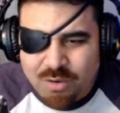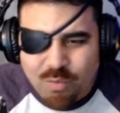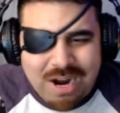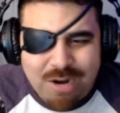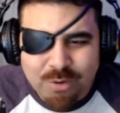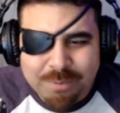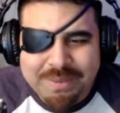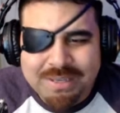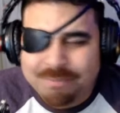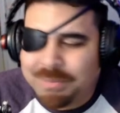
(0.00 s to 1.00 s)
why are we
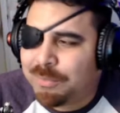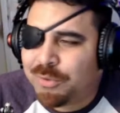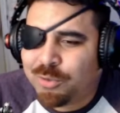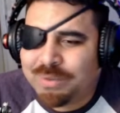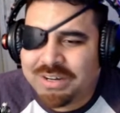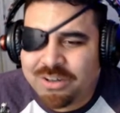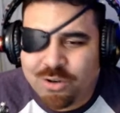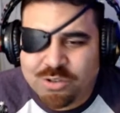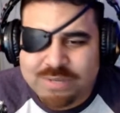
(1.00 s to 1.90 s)
picking people nobody knows?